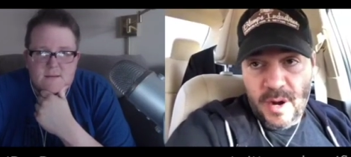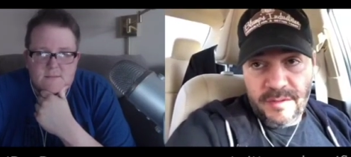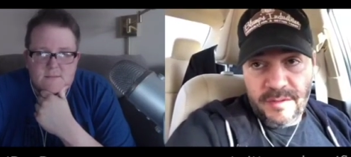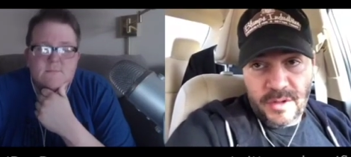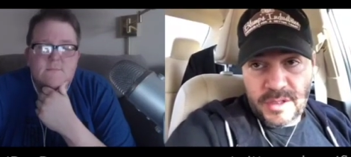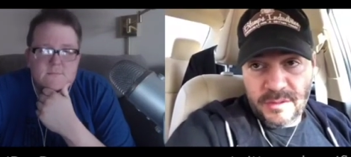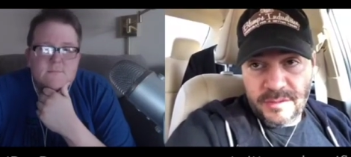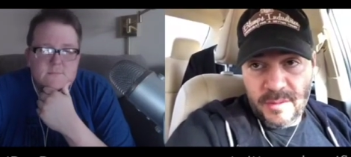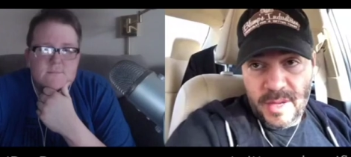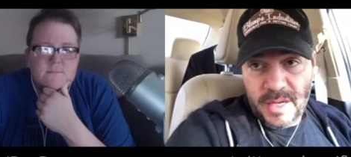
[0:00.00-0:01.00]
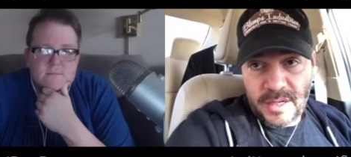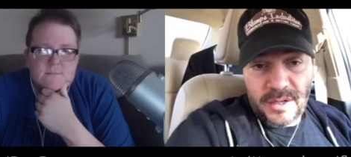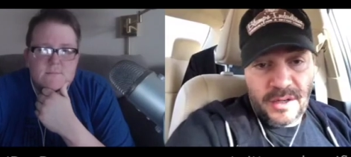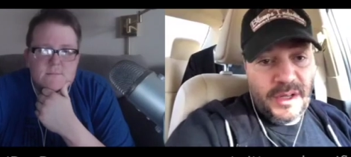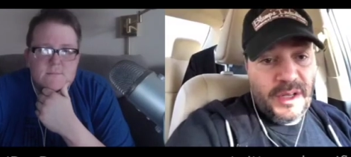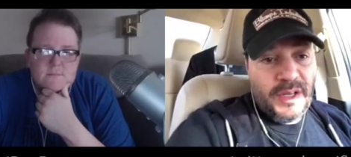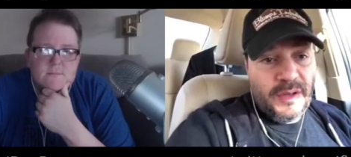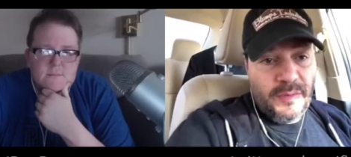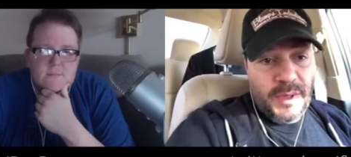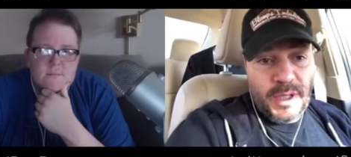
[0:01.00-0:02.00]
Speaker 1: very versatile filmmaker.
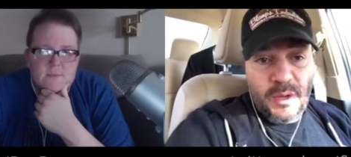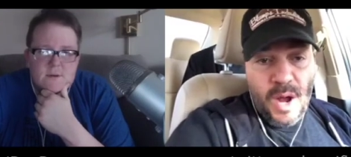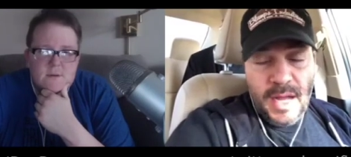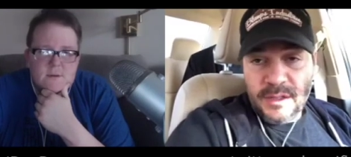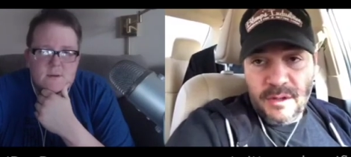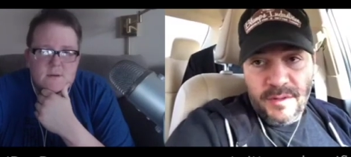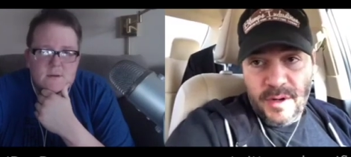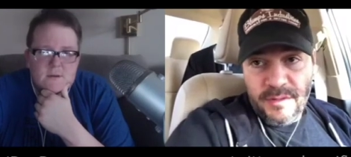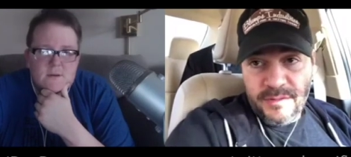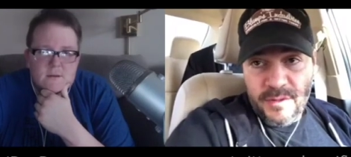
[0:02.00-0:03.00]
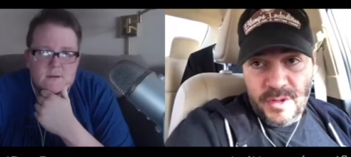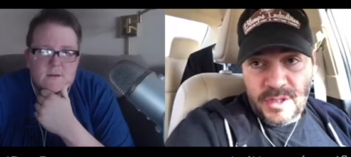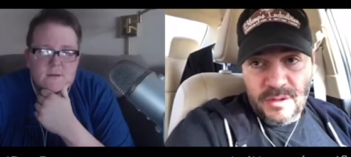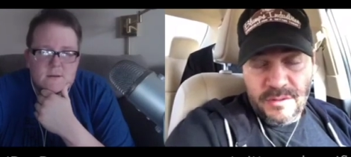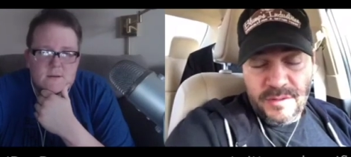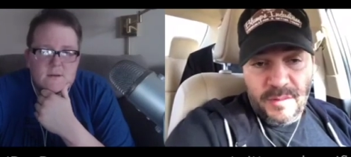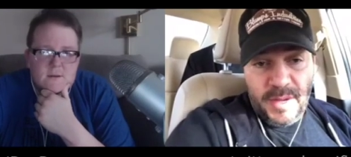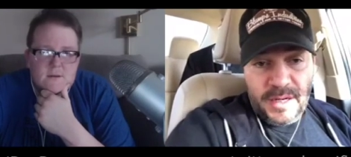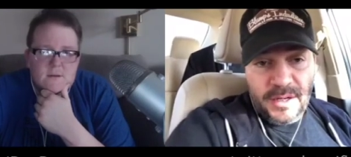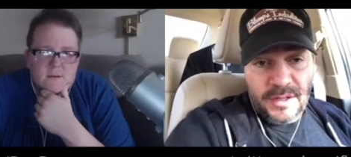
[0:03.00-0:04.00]
Billy Wilder, a very versatile
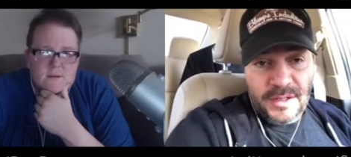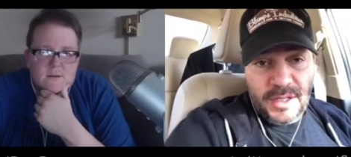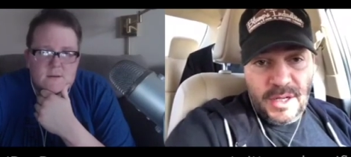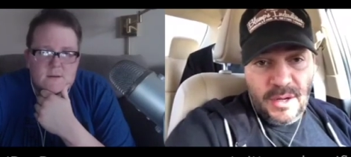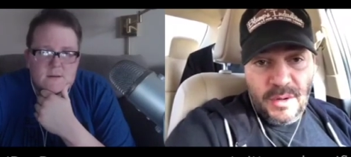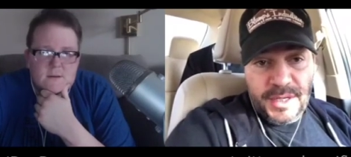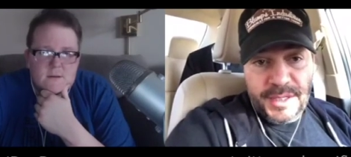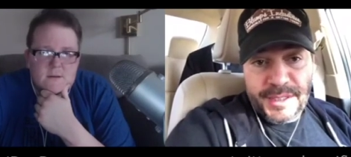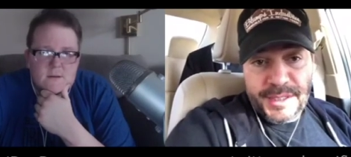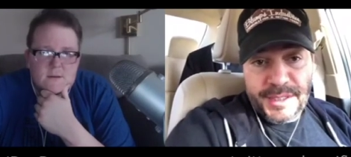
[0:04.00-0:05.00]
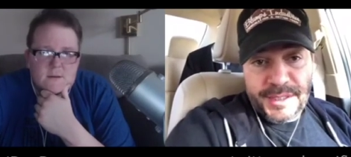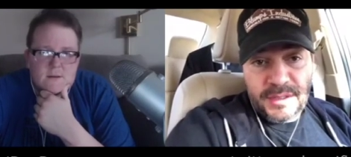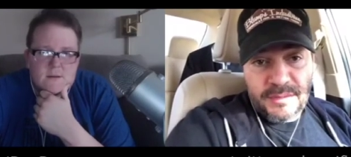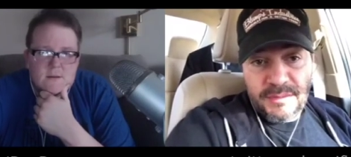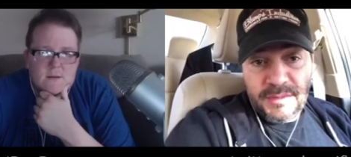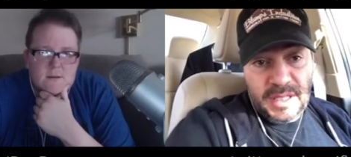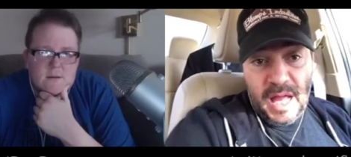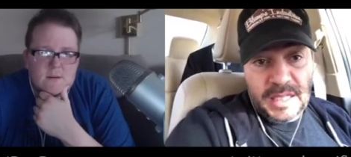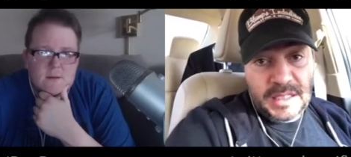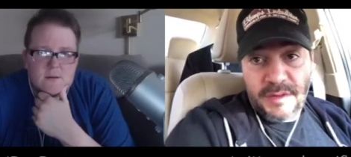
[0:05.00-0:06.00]
filmmaker. You know, uh, uh,
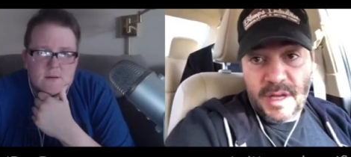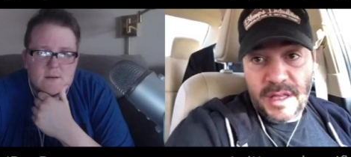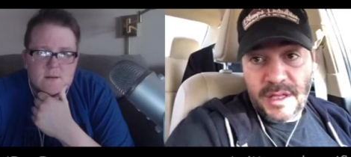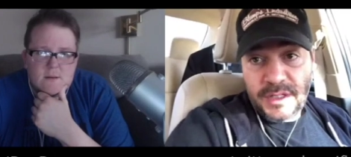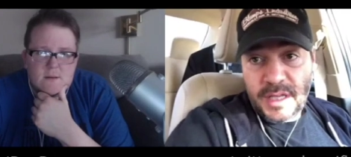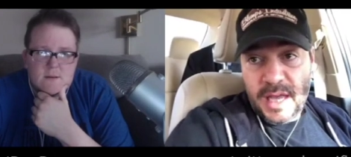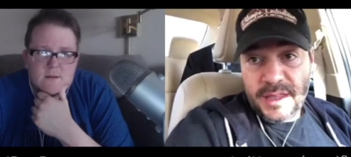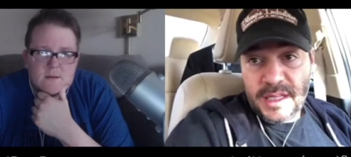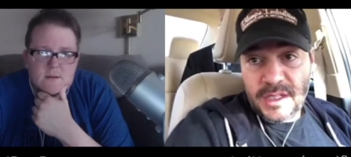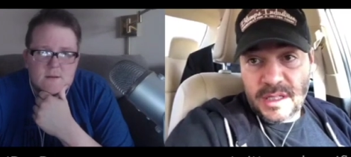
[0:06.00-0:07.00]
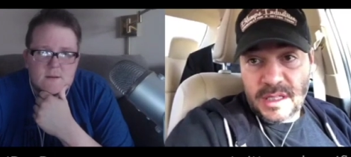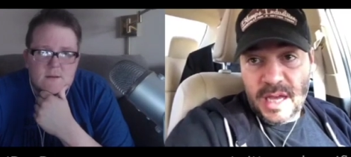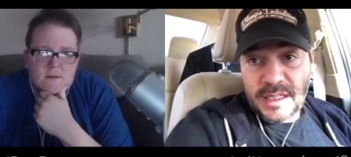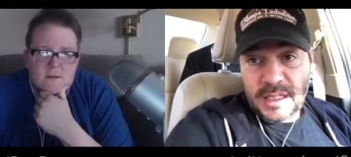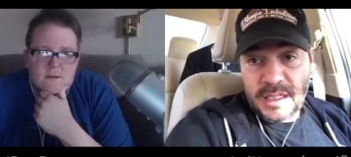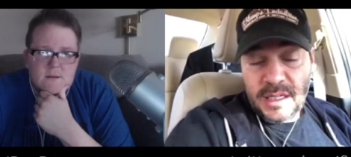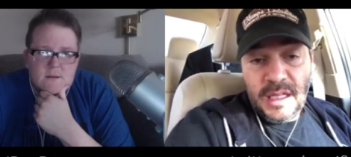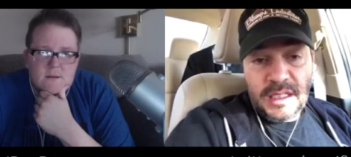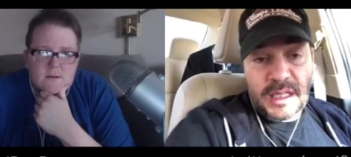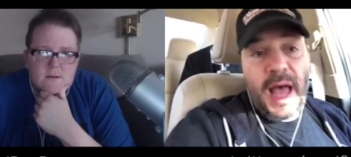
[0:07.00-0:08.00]
lots of others. Uh, these are the guys that
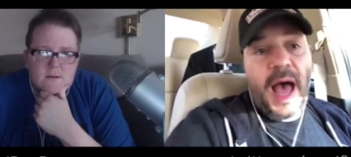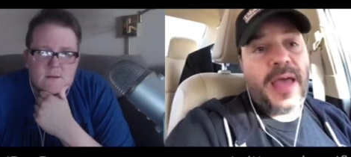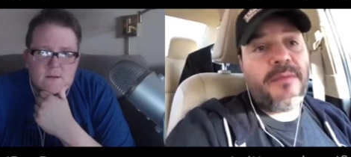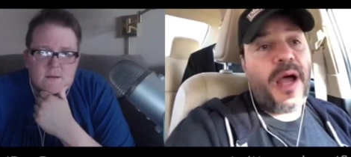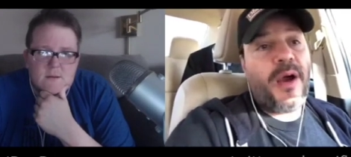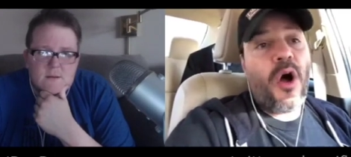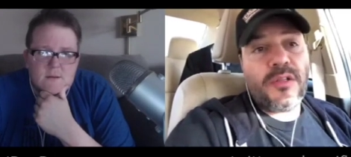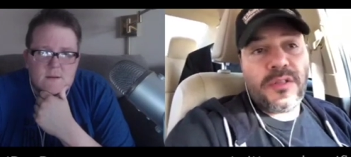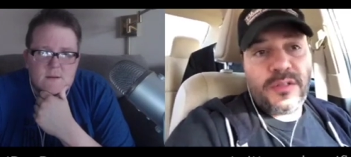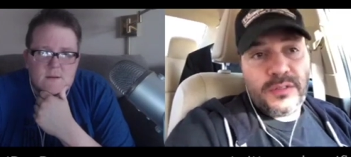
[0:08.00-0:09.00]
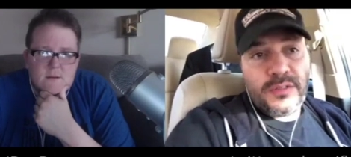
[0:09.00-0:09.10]
I, I admire all